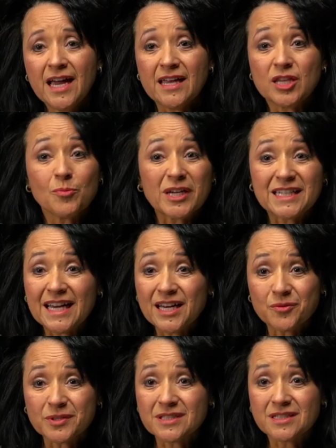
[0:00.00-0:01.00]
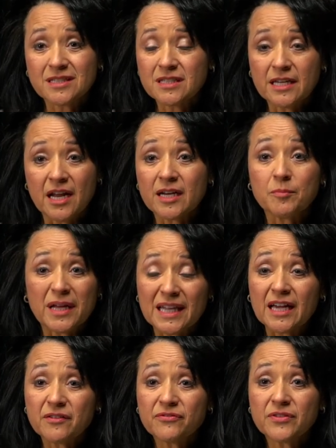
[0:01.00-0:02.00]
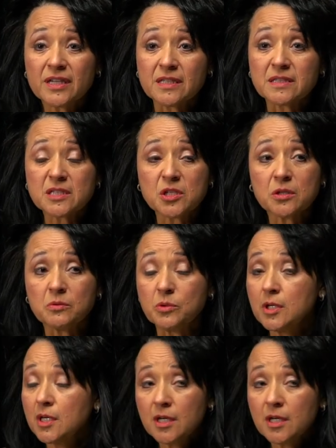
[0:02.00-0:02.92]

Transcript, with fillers: And then my dad was not in my life. And so